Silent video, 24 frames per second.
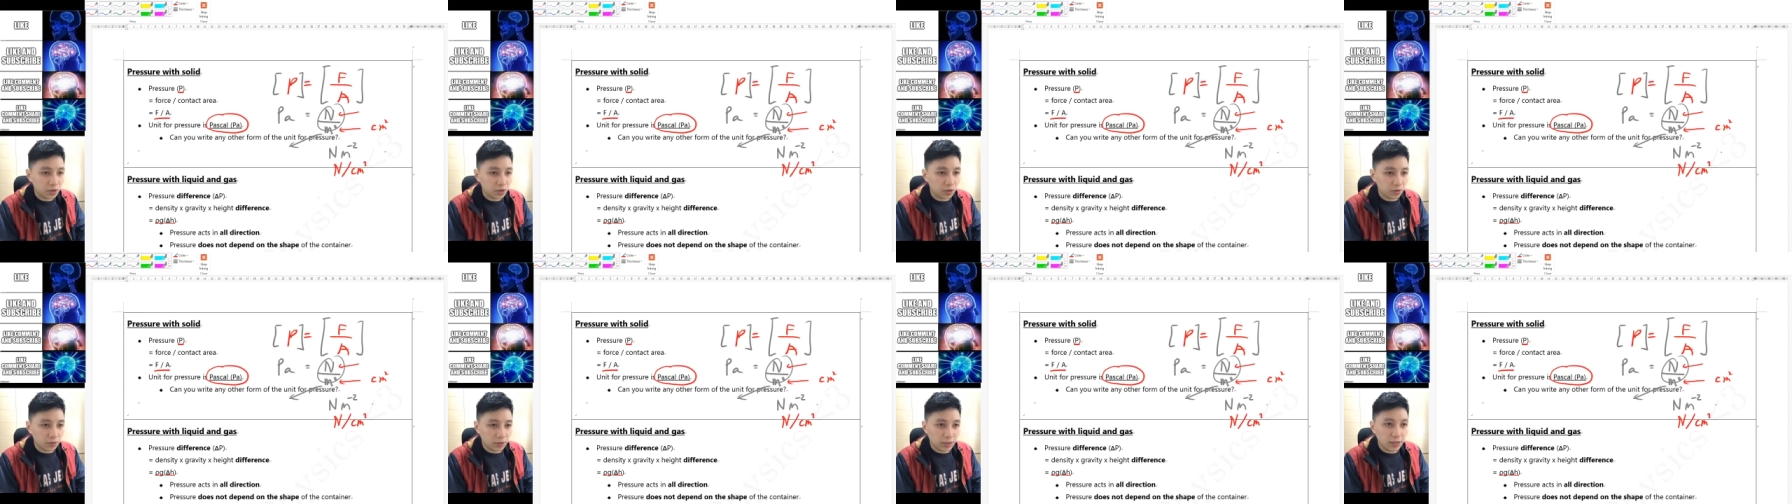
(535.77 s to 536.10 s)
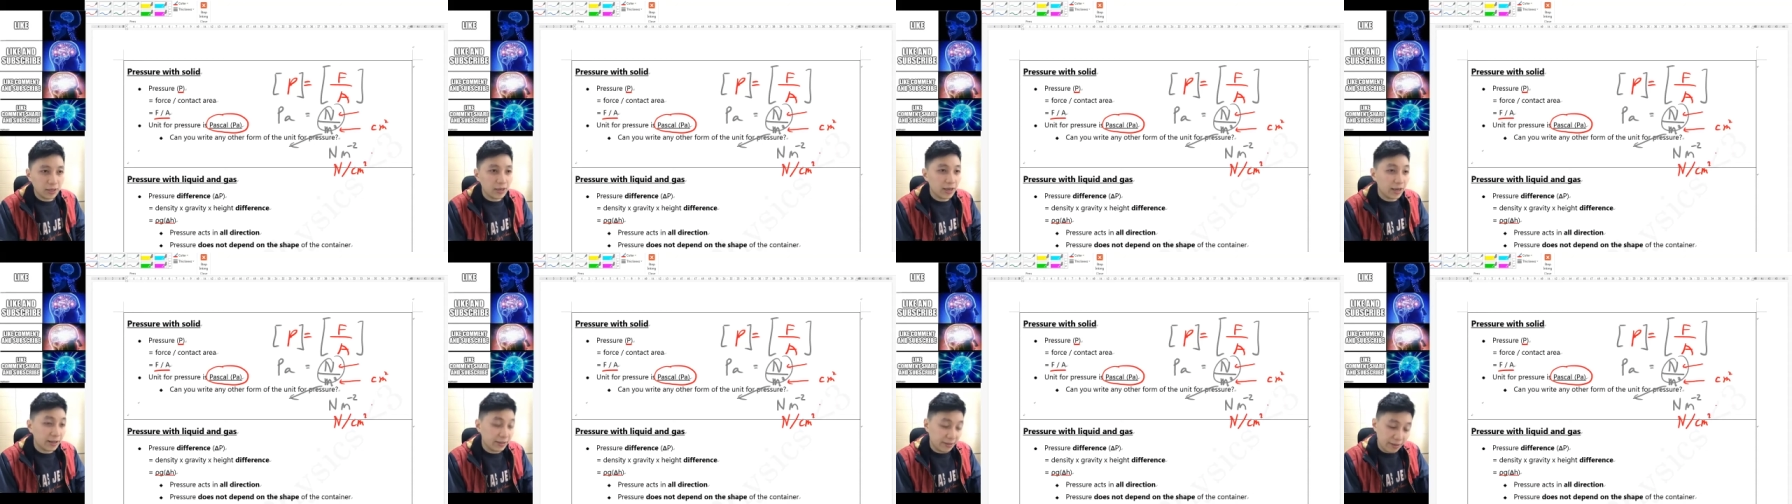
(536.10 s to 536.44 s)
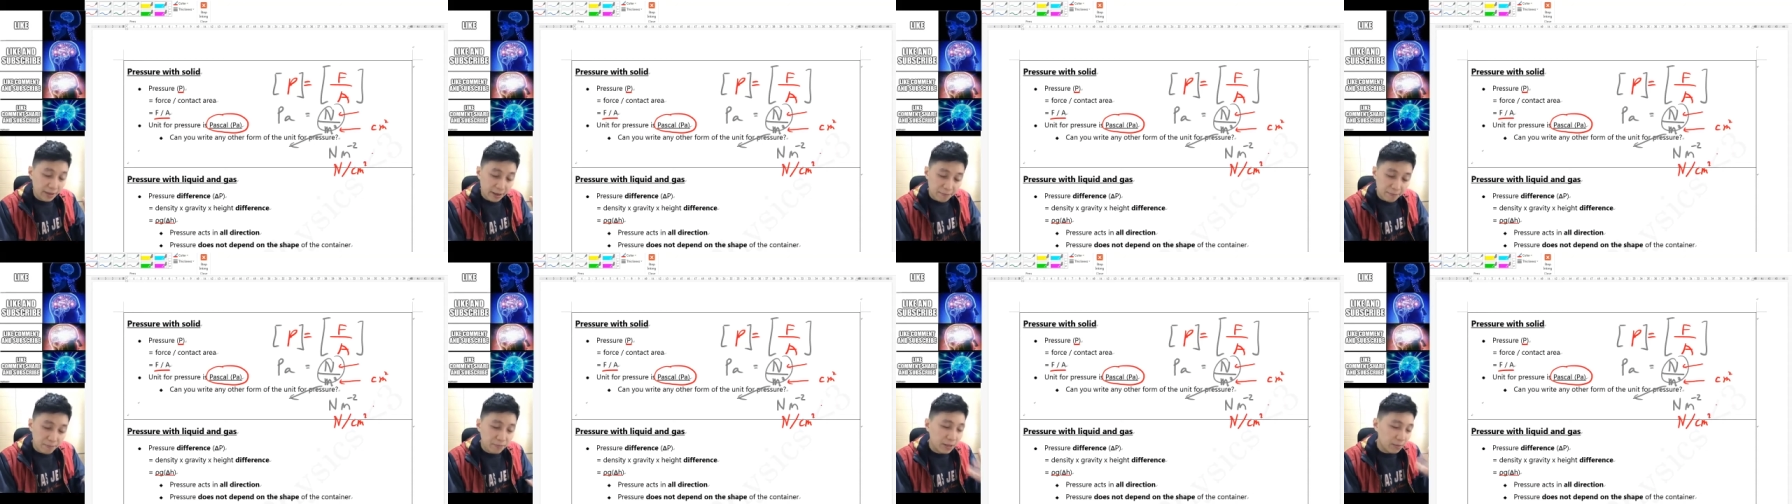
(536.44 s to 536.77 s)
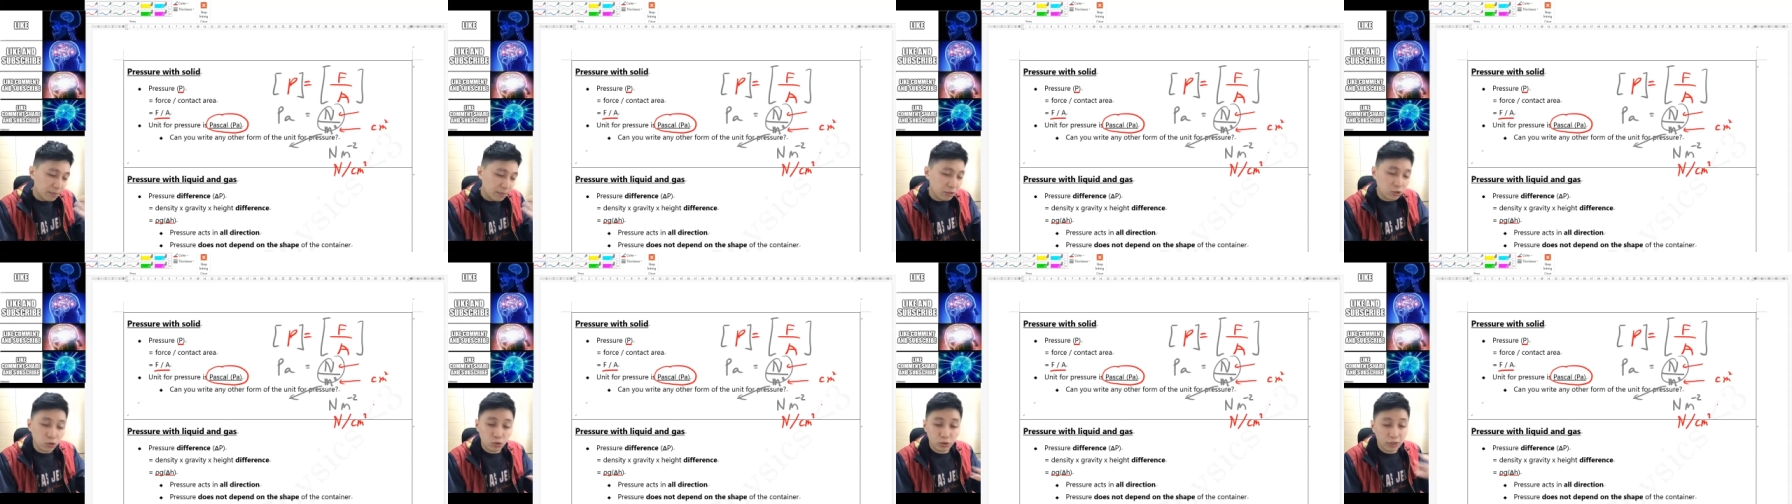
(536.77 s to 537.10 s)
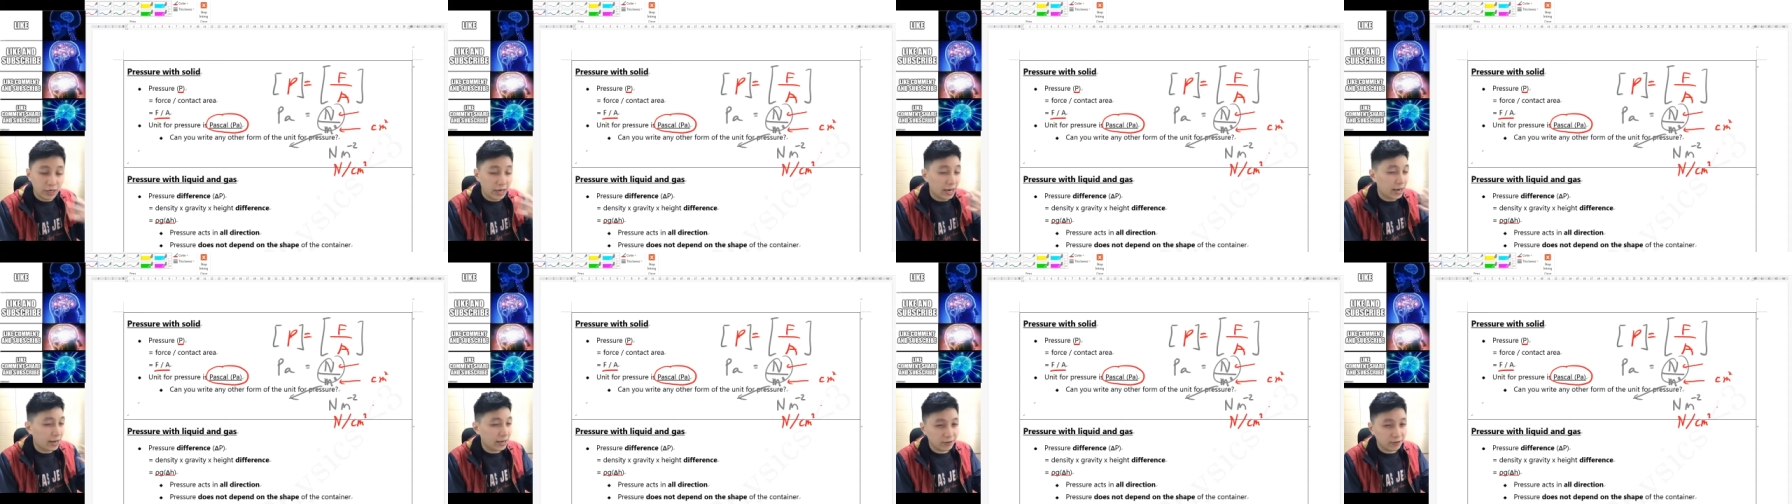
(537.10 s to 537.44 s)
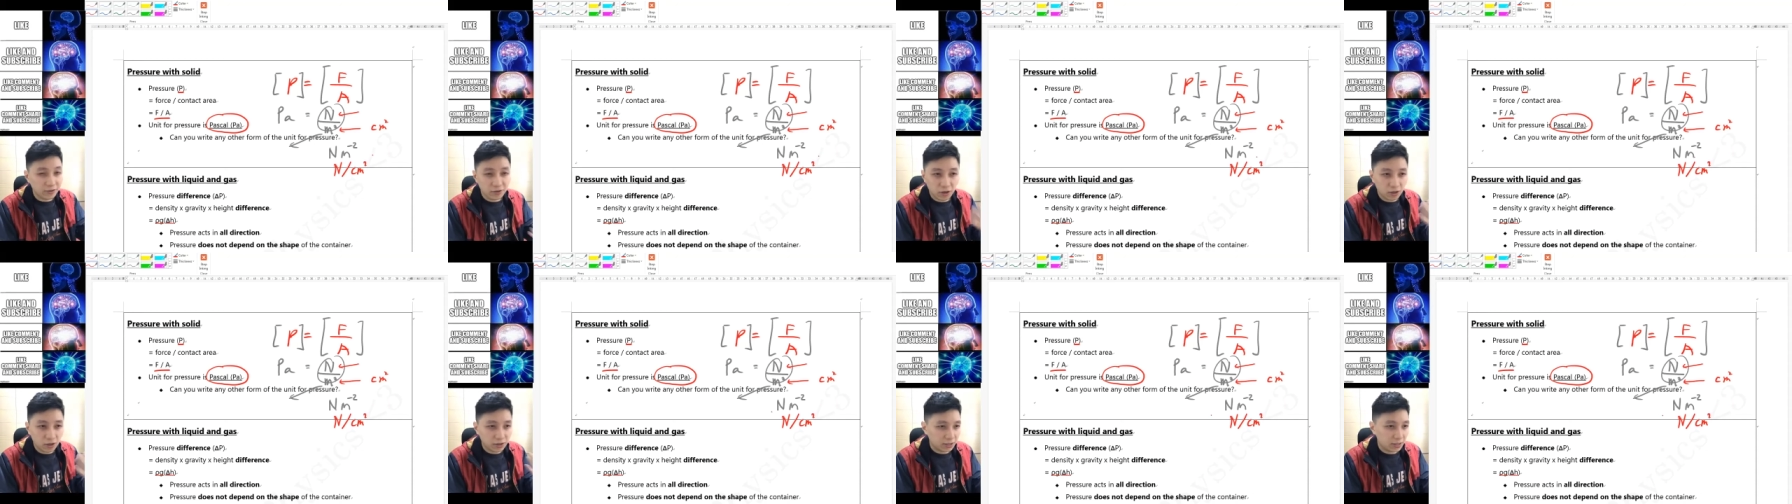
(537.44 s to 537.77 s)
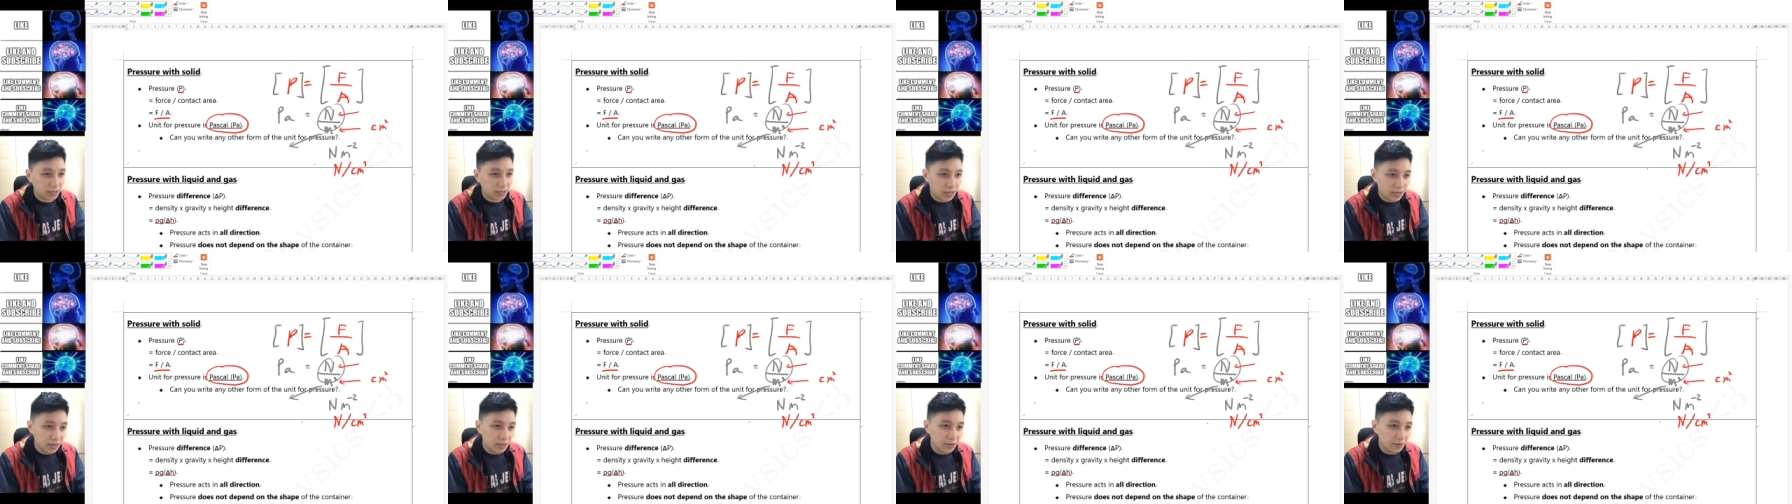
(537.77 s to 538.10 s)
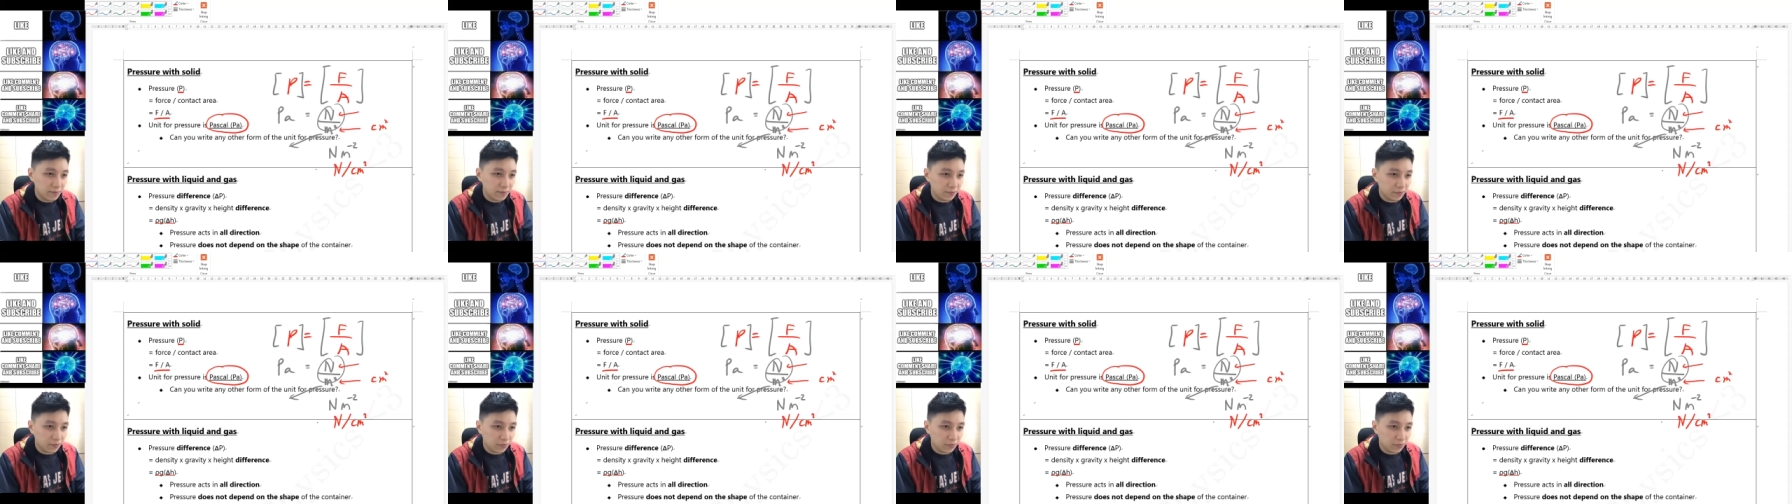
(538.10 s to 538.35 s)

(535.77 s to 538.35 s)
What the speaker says: Okay, and that means you cannot say